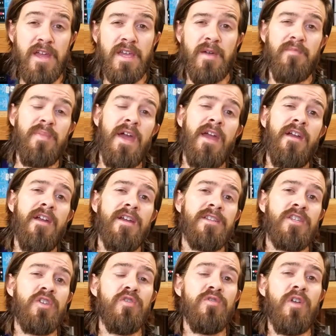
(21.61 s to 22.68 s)
and compare
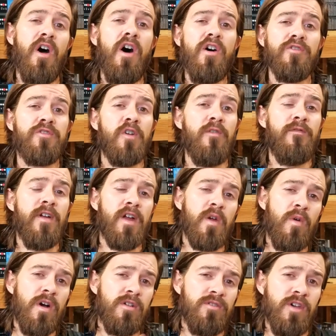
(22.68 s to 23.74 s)
it to the also very
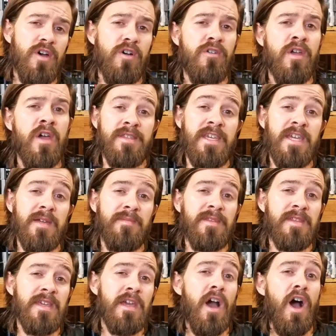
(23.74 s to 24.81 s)
well known
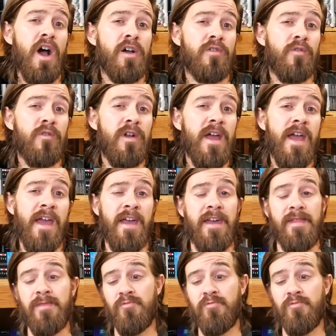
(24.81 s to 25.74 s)
TMC Aquaray.